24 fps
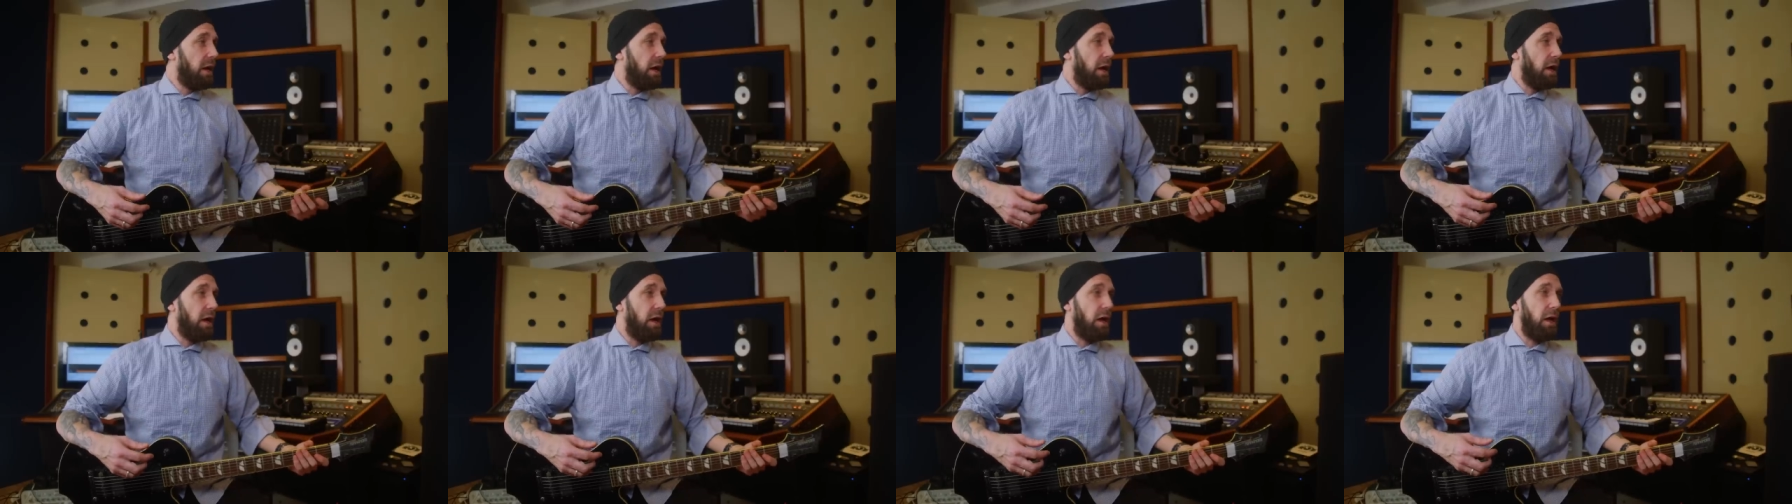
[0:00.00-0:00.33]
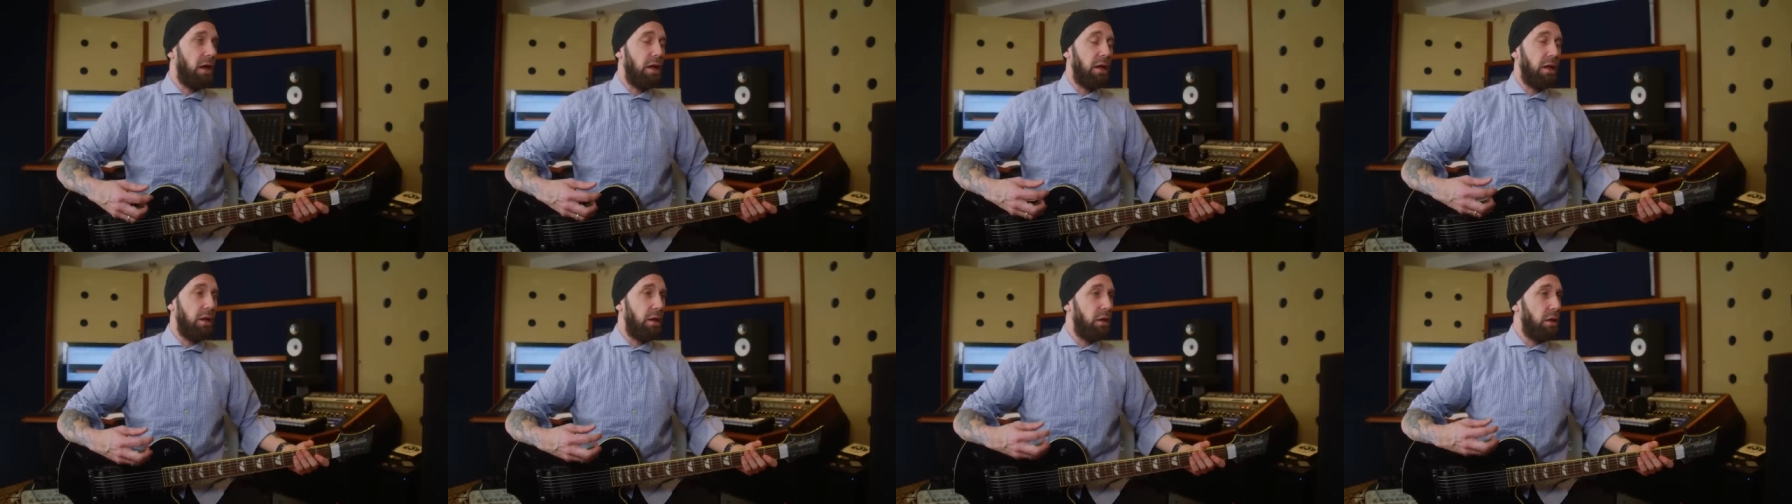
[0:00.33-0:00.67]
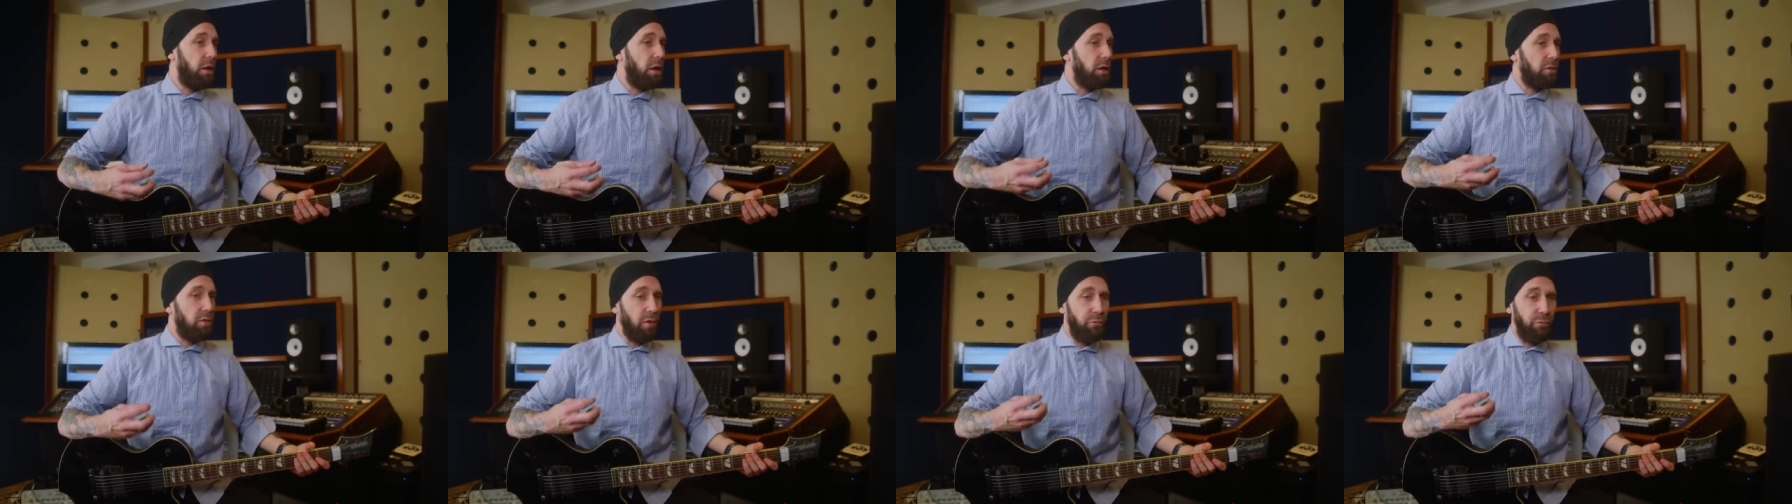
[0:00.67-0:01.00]
Uh,
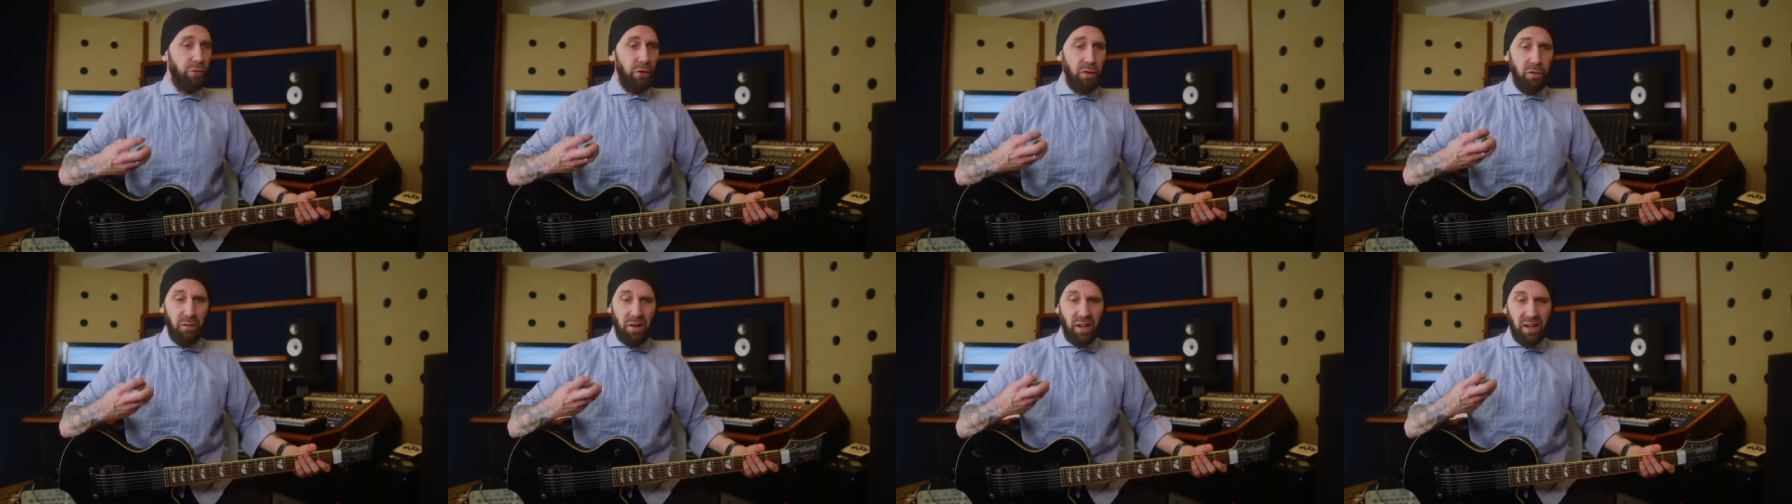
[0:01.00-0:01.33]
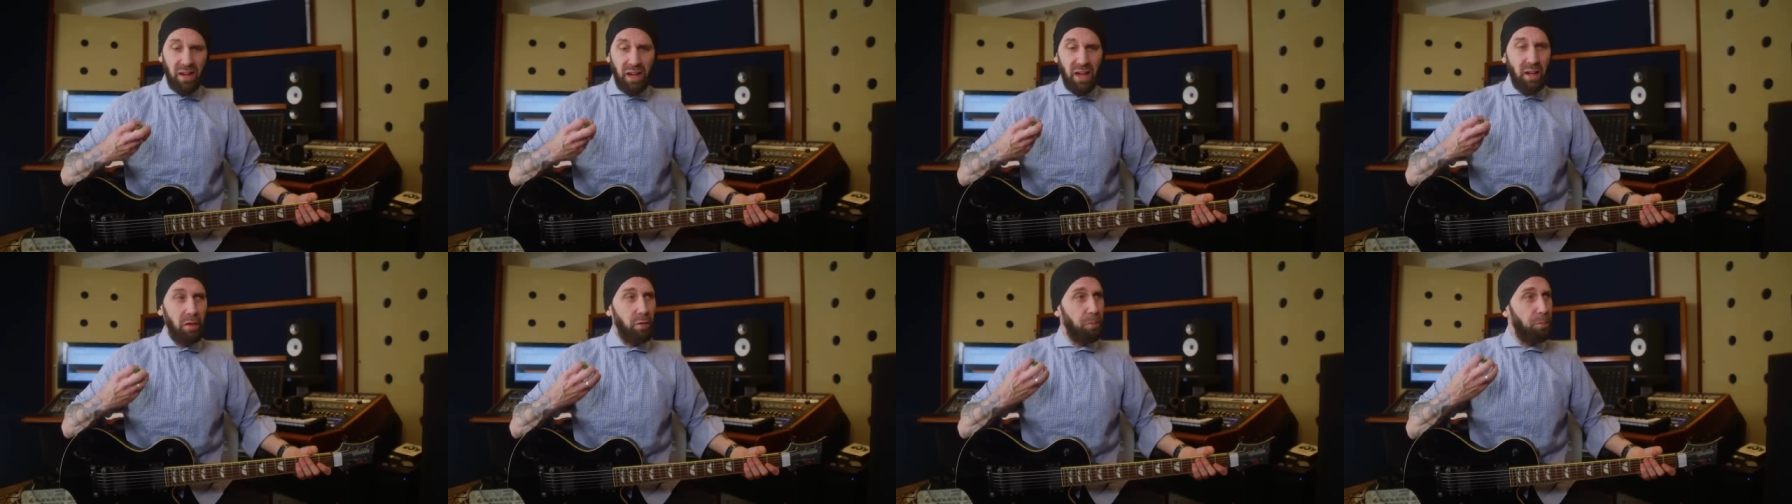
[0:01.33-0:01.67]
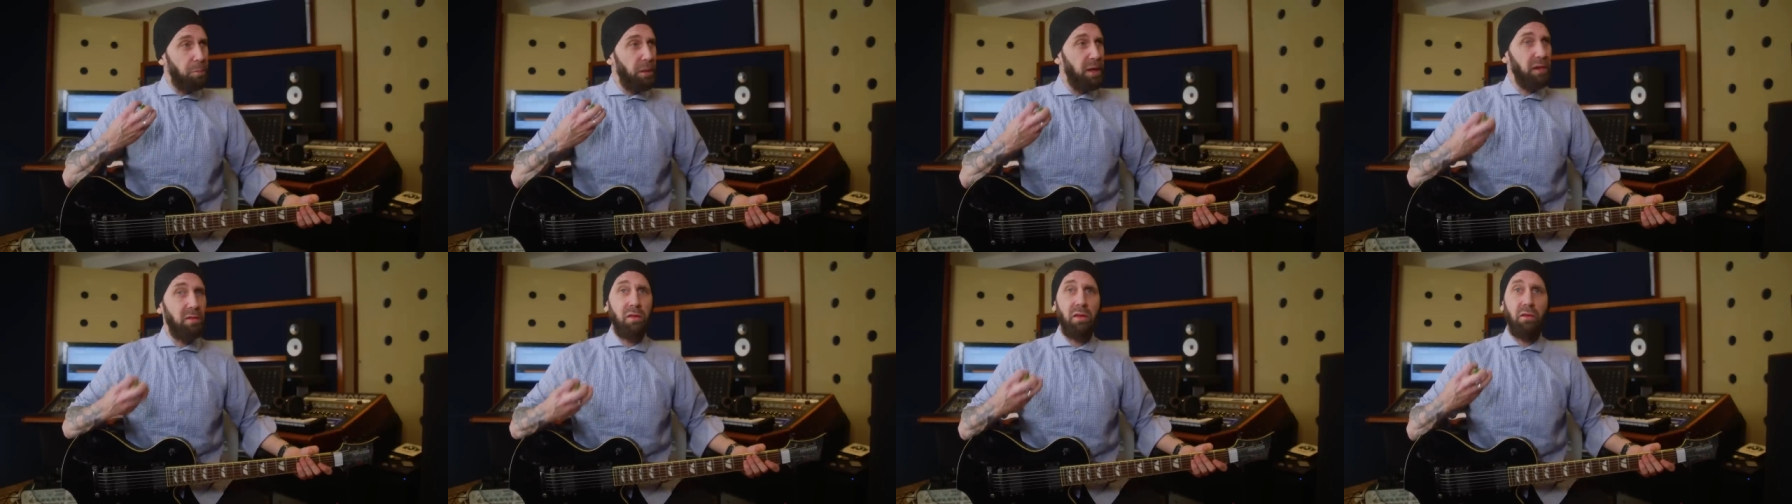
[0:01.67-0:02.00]
lots of very like
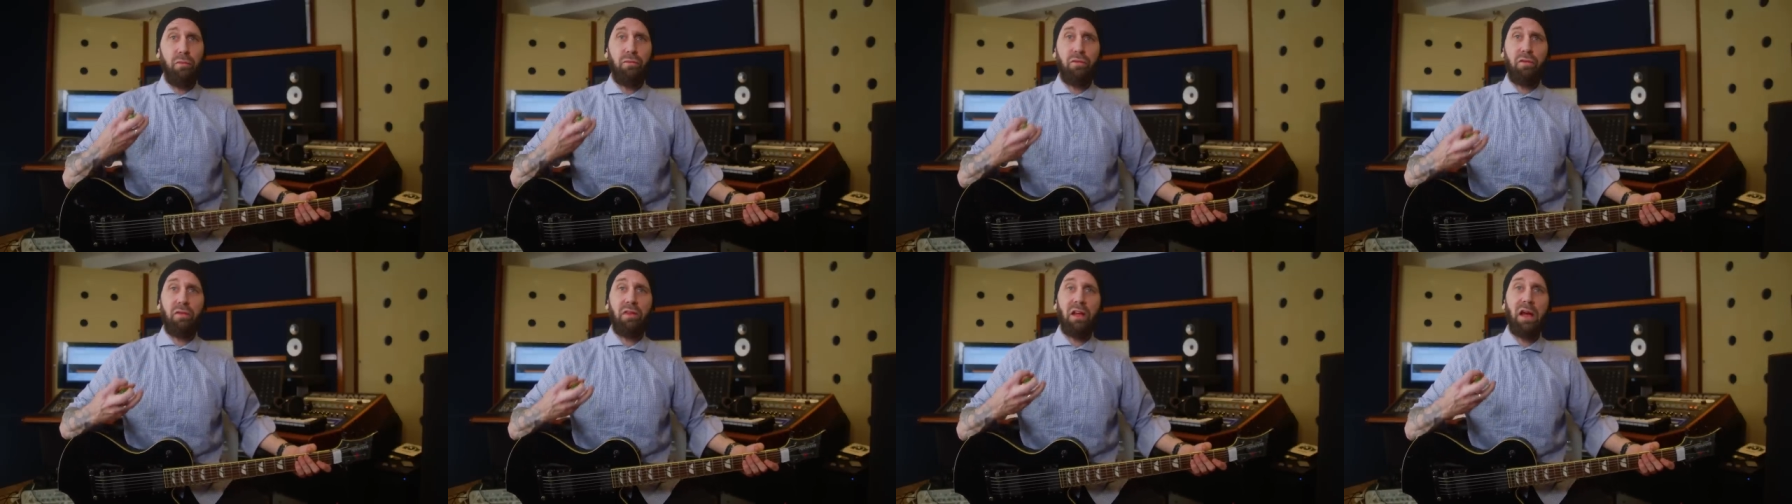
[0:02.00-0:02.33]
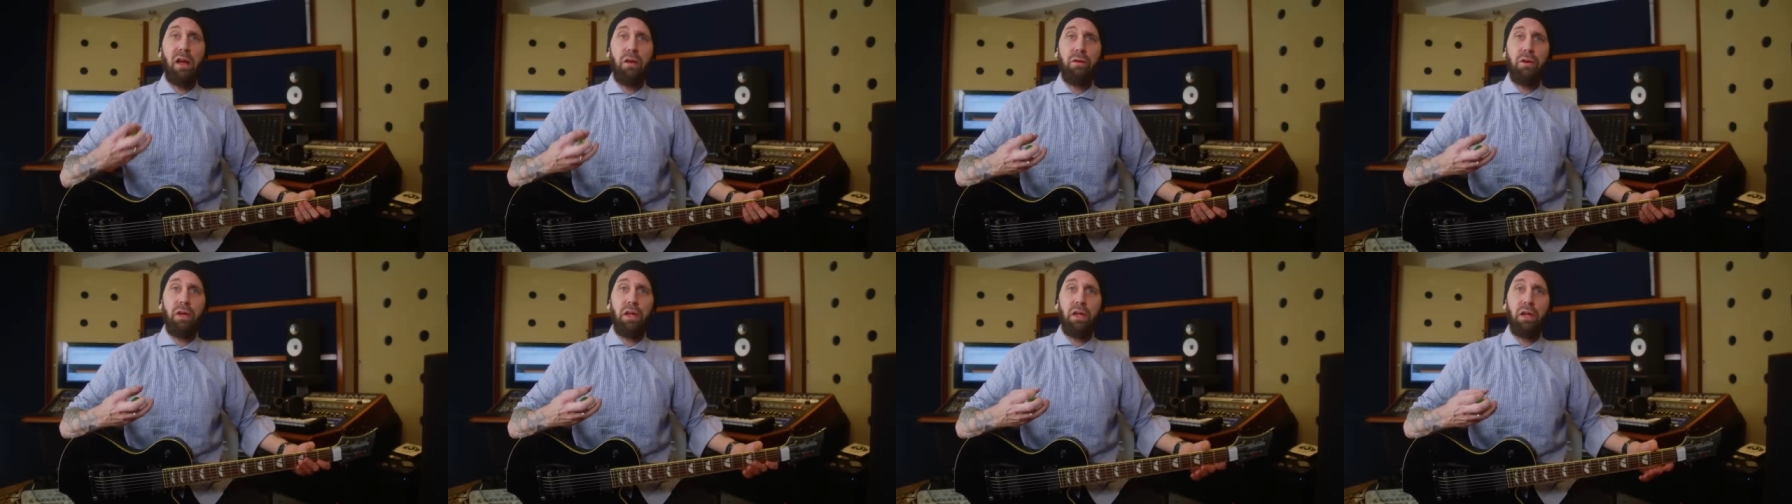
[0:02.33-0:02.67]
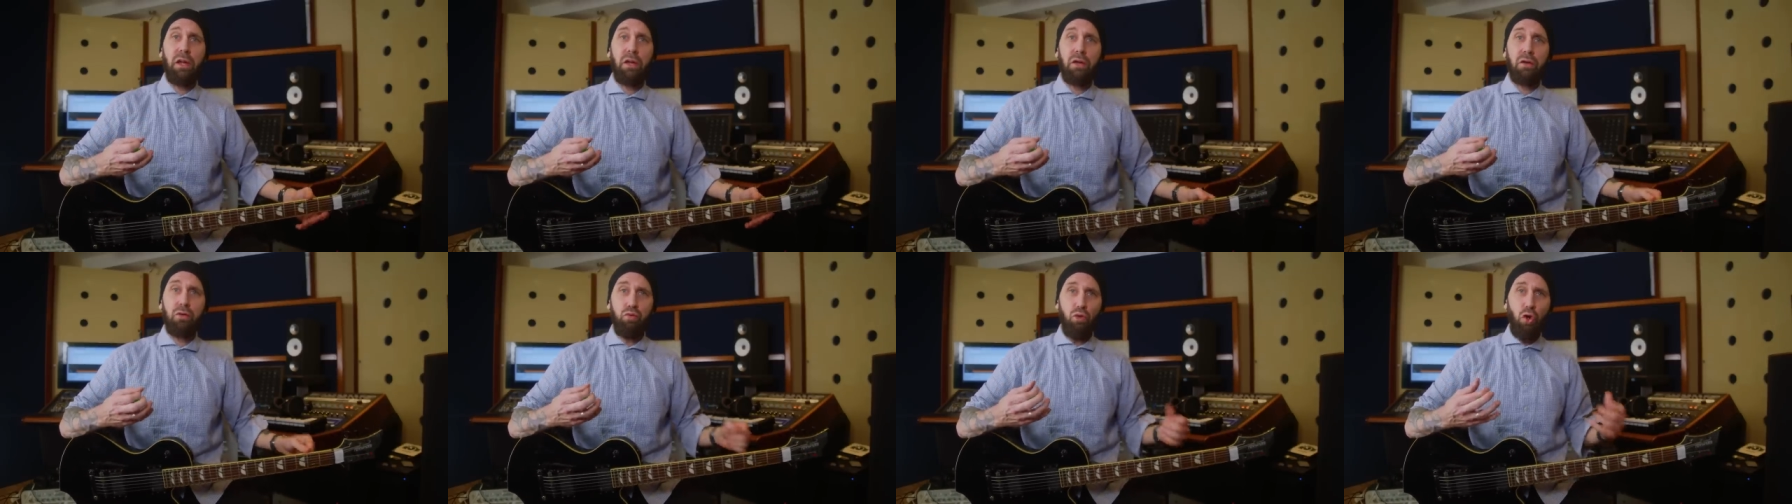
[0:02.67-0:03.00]
expensive
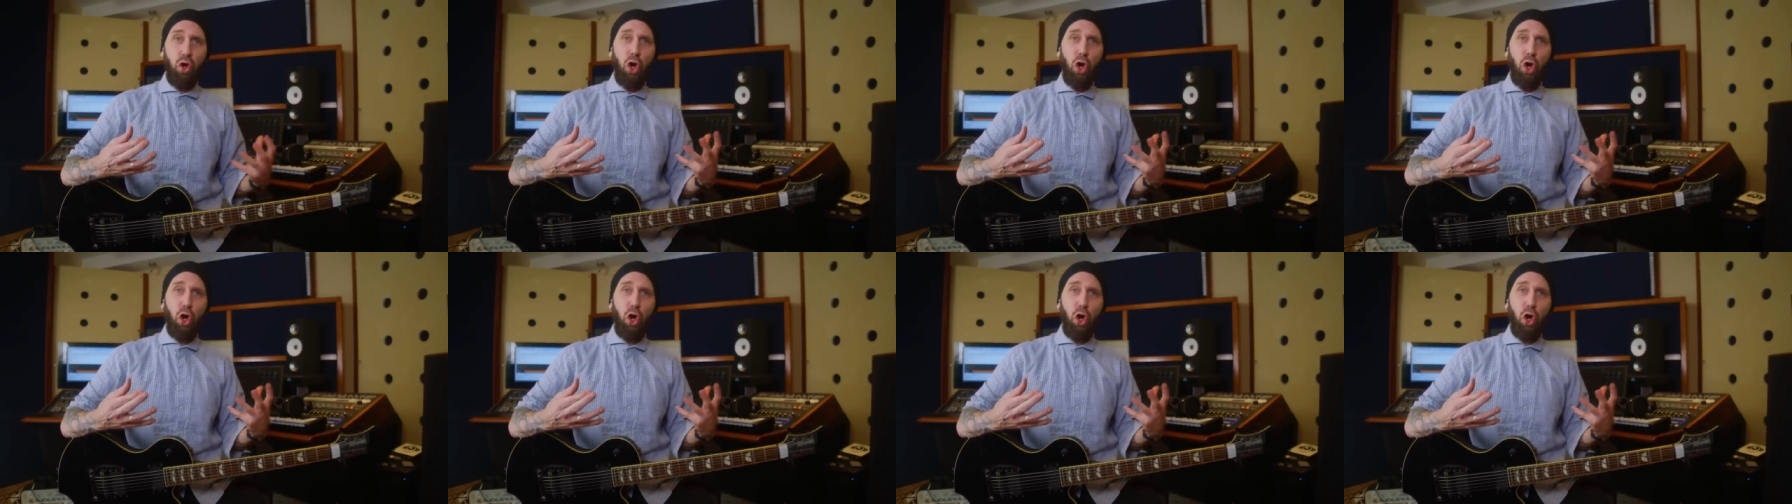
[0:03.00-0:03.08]
sounding,